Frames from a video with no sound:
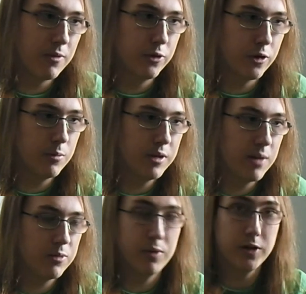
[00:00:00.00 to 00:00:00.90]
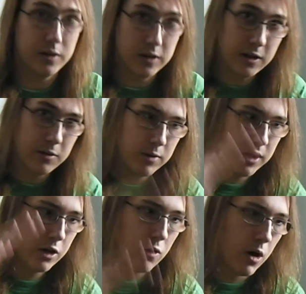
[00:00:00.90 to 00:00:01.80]
the Kirby games, but they really
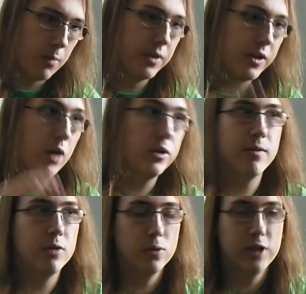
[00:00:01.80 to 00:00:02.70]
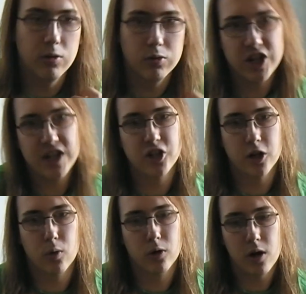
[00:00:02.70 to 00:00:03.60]
go up and down even though they don't change the
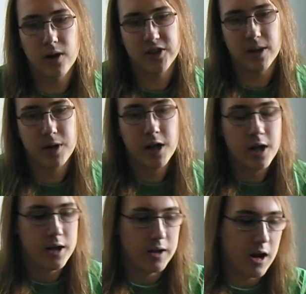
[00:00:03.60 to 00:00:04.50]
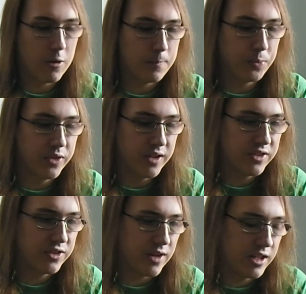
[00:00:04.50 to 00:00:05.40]
core concept. Now
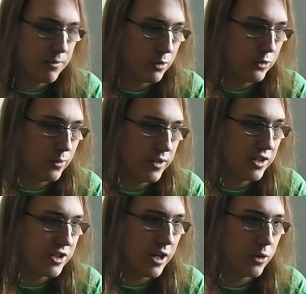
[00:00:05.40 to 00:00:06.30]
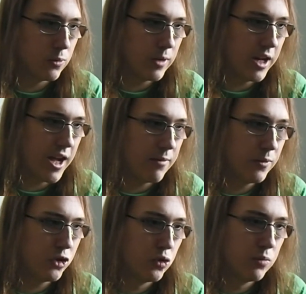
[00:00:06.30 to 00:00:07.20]
this anniversary edition I don't really have
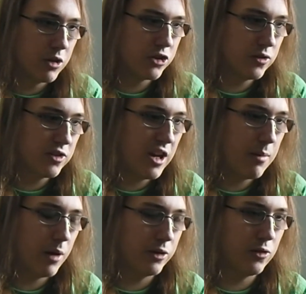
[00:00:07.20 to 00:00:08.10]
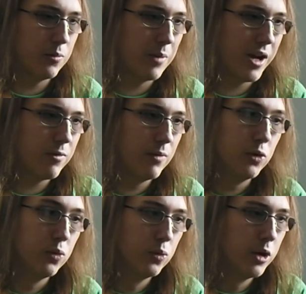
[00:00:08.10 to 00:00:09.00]
too much to say about, so my
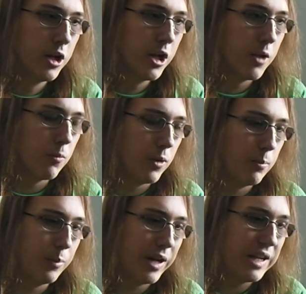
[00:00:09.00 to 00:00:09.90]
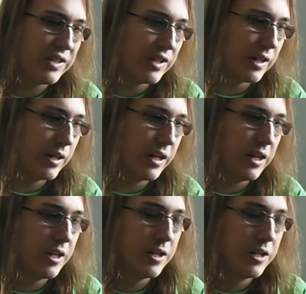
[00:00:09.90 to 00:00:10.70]
review will basically